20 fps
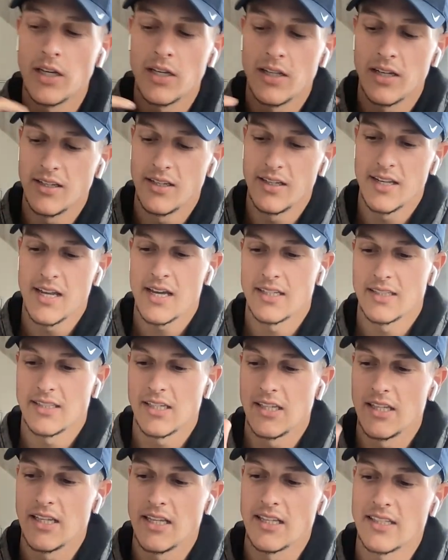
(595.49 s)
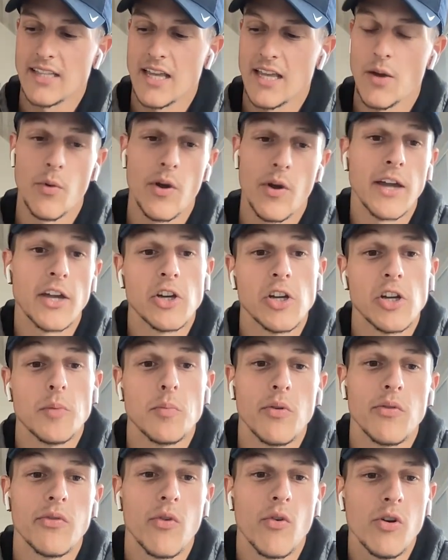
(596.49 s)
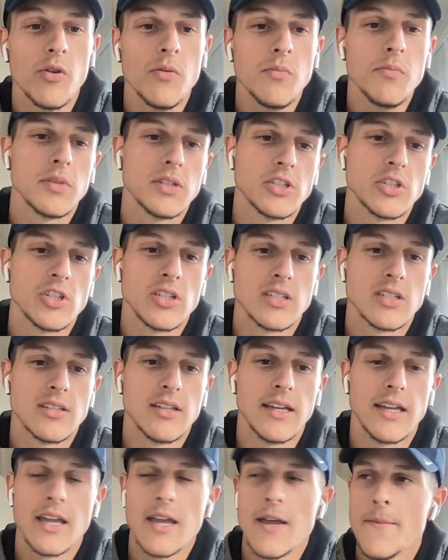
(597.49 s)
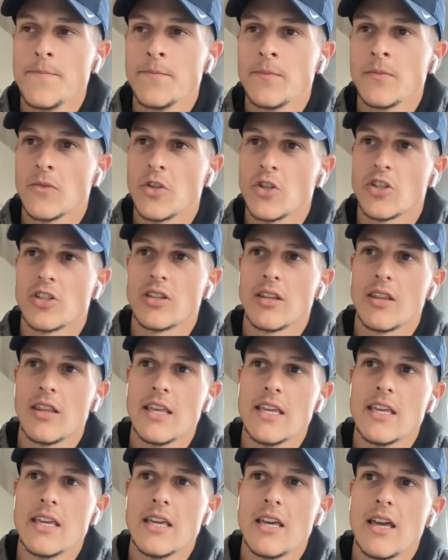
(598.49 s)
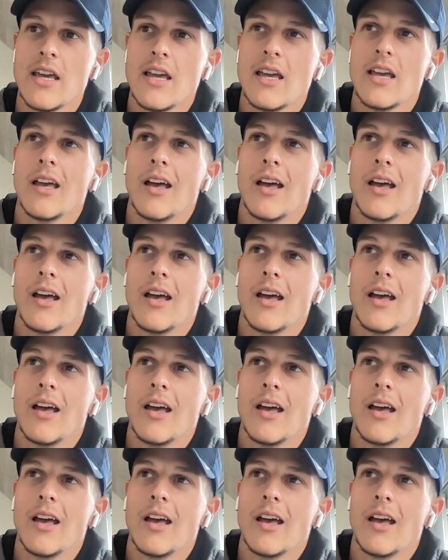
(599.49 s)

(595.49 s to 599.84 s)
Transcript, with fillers: Not not to the extent where I couldn't perform, but just like just the